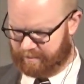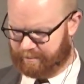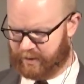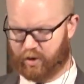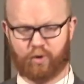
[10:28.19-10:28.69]

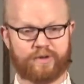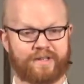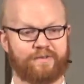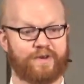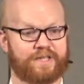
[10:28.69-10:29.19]
but
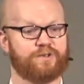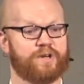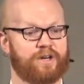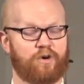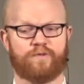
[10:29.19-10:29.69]
only
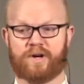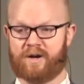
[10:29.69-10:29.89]
victory over